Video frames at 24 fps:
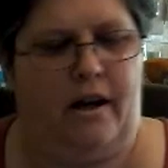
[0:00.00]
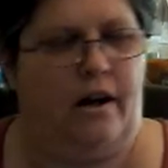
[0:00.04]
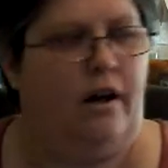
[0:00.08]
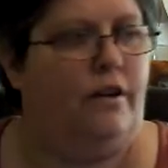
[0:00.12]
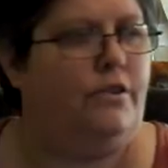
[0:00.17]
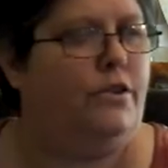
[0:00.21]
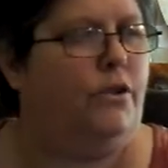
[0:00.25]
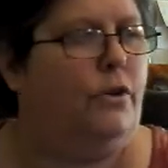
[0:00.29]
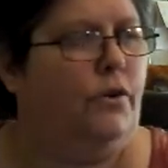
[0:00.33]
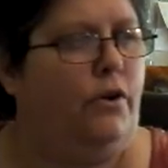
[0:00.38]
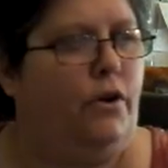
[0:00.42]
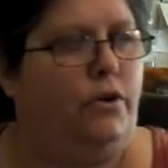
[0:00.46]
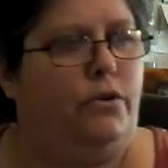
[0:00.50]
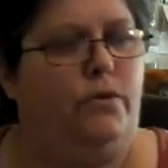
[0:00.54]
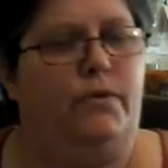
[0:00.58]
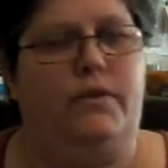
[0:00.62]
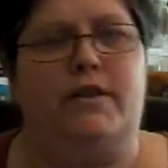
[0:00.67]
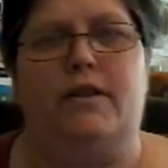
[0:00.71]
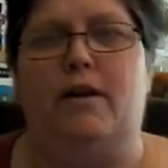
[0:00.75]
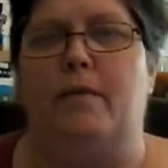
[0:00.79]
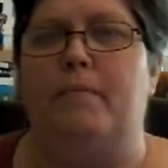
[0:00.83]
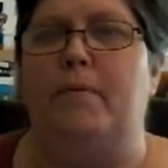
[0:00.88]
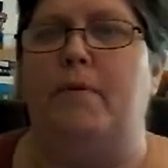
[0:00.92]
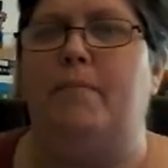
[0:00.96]
also goes with
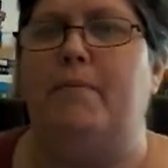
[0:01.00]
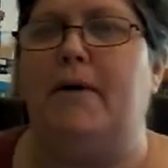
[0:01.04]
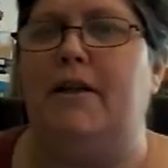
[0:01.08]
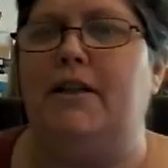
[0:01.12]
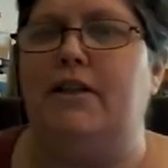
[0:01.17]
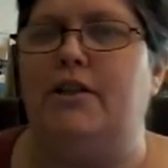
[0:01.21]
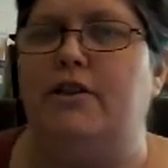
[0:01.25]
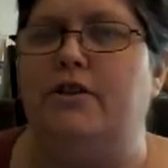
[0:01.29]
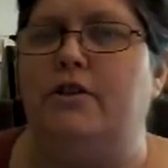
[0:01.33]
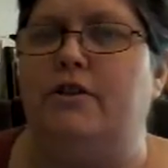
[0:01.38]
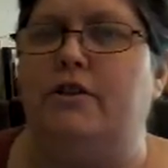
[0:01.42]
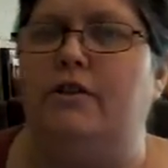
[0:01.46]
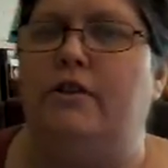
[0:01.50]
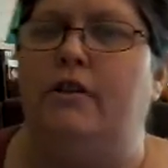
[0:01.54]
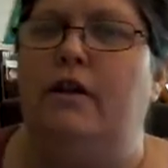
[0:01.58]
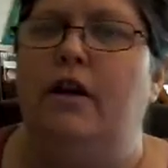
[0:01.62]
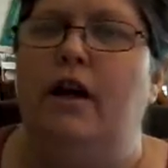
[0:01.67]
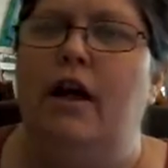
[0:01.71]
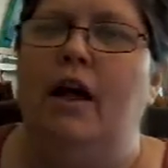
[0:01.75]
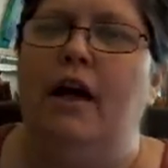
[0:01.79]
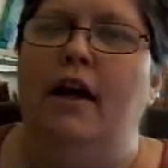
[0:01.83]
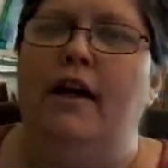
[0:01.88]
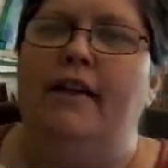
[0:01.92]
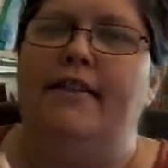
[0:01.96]
some in my digital.
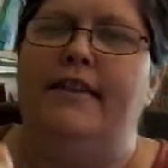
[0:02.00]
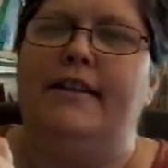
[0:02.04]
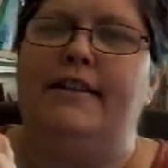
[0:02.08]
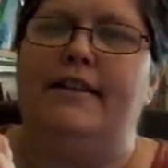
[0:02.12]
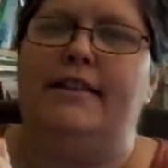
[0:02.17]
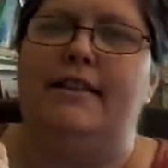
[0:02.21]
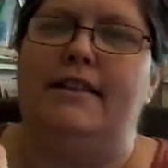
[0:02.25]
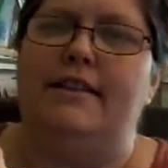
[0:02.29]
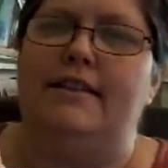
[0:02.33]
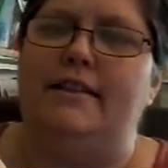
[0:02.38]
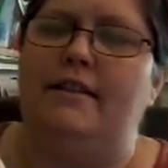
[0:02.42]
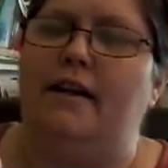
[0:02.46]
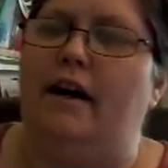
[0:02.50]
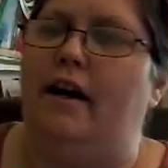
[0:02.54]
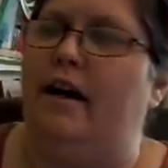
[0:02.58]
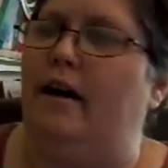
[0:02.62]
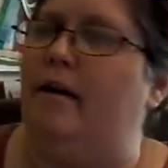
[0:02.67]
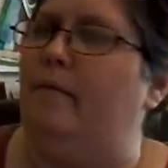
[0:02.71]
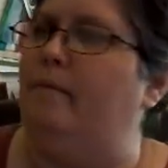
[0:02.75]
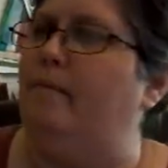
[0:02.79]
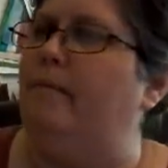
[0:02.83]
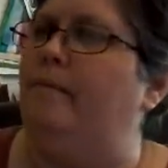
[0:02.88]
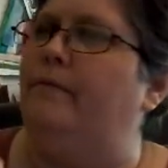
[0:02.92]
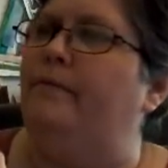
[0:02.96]
This is
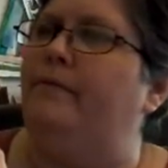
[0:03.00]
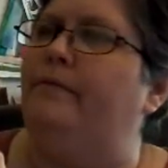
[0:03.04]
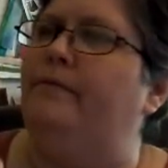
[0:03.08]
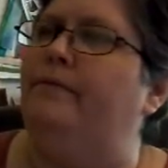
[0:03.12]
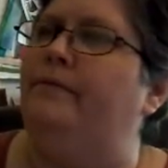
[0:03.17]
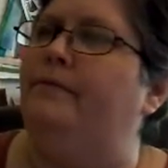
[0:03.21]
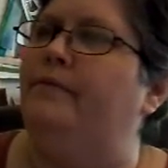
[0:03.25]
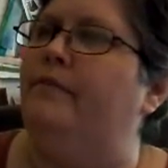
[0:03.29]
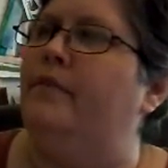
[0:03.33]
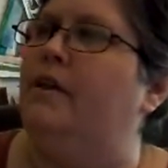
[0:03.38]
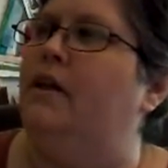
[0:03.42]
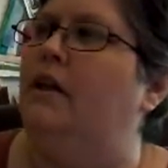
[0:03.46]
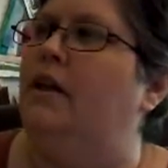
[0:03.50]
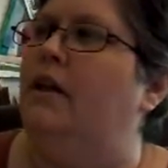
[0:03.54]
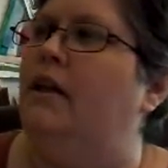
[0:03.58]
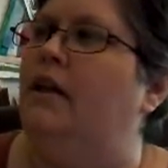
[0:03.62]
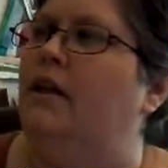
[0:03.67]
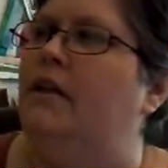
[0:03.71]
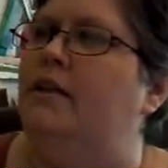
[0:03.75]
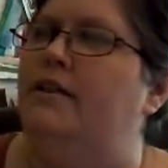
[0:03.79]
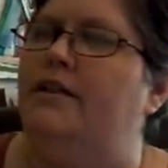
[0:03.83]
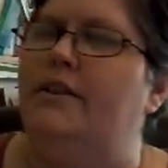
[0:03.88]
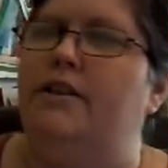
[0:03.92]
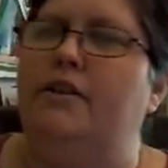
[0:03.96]

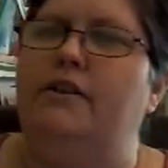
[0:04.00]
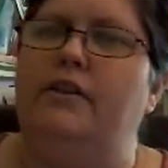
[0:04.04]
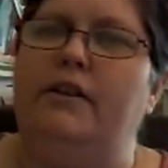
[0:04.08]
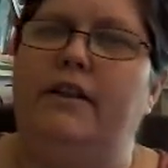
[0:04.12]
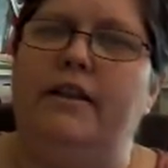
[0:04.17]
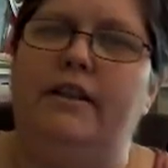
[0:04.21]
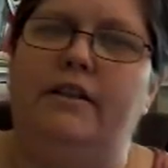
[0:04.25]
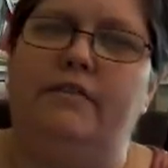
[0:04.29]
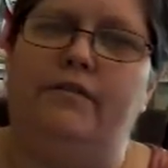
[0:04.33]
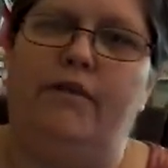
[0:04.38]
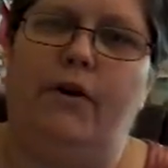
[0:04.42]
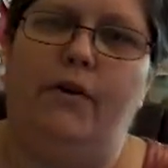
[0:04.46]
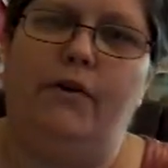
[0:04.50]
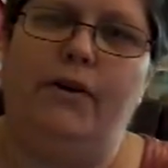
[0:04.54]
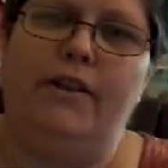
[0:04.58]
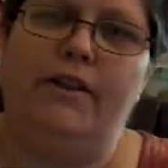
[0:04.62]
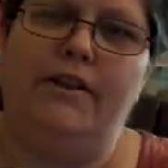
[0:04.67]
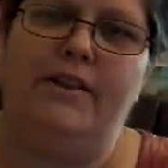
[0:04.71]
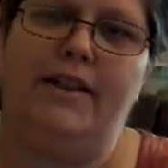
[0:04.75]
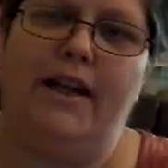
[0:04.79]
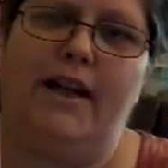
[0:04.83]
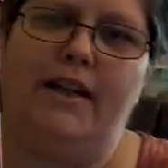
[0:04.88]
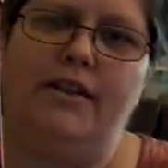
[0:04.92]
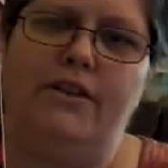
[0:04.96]
Dearly Devoted
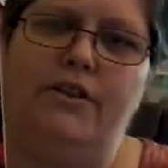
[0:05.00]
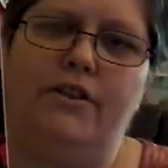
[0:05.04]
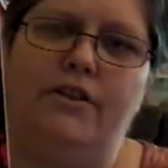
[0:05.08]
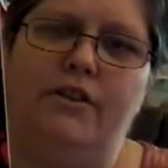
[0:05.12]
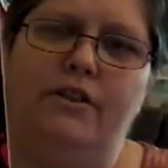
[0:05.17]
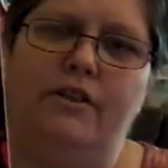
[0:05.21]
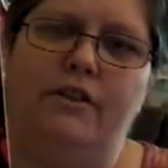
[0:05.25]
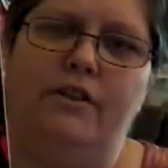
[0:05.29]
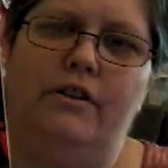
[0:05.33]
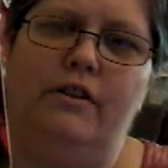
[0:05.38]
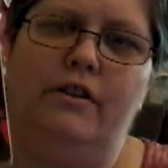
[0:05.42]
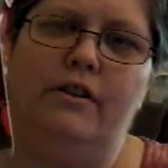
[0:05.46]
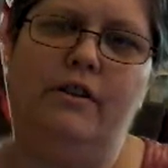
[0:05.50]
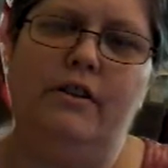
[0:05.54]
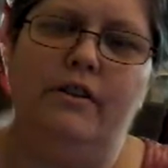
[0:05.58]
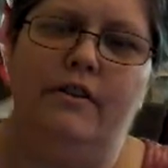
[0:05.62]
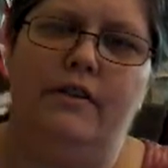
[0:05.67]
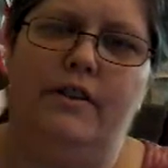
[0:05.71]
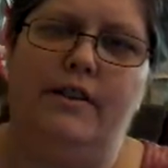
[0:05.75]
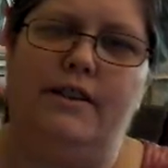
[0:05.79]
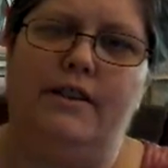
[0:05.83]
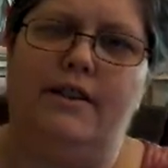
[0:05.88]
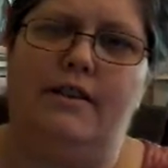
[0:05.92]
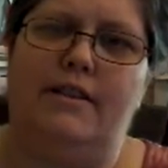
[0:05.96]
Dexter.
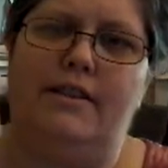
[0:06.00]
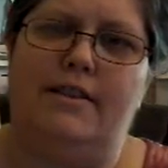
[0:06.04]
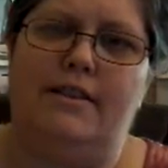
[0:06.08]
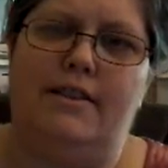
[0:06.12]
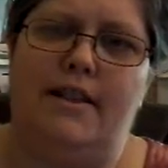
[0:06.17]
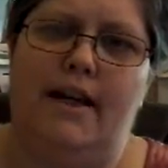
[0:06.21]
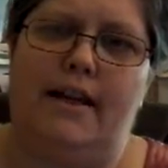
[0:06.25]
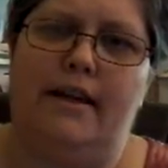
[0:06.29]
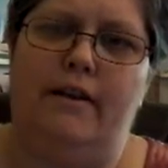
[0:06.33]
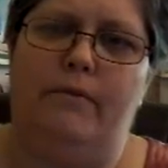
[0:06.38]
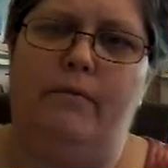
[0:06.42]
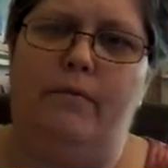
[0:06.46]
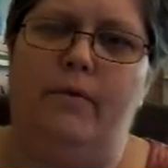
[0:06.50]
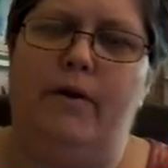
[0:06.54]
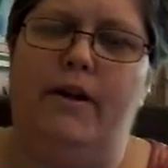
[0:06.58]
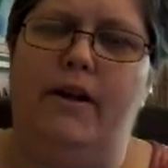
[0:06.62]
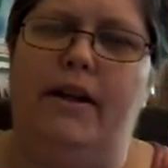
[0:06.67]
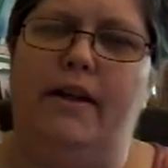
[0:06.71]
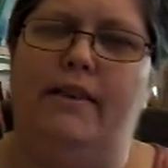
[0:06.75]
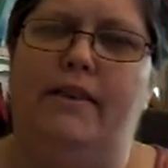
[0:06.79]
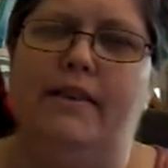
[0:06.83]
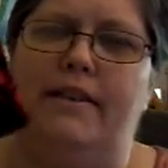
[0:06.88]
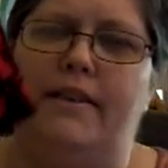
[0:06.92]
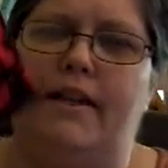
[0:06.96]
This is the 2nd one
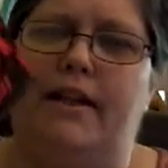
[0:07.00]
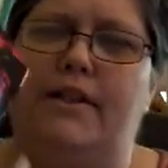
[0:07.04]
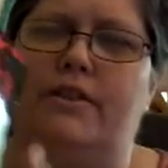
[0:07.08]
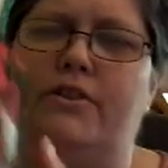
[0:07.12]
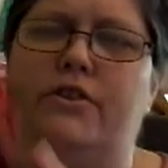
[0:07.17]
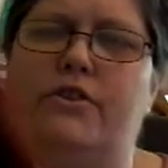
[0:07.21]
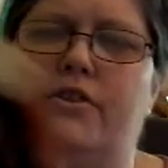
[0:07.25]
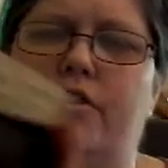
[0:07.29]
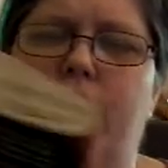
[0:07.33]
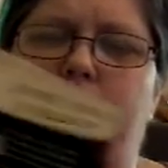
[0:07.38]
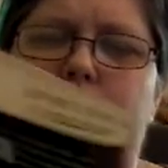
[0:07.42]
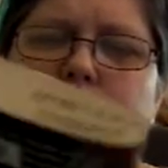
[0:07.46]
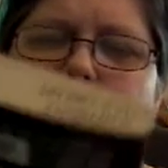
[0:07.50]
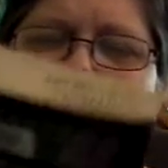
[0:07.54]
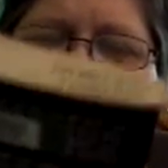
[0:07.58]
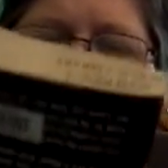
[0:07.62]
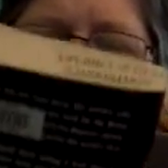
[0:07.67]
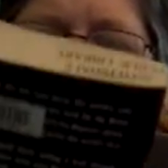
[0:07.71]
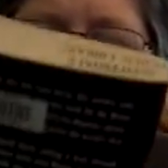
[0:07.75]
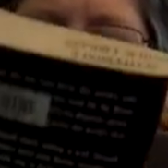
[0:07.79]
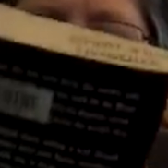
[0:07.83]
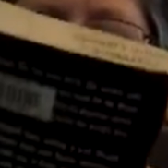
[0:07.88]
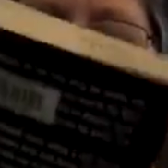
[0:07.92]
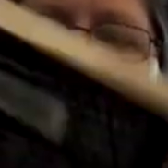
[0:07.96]
in the Dexter series.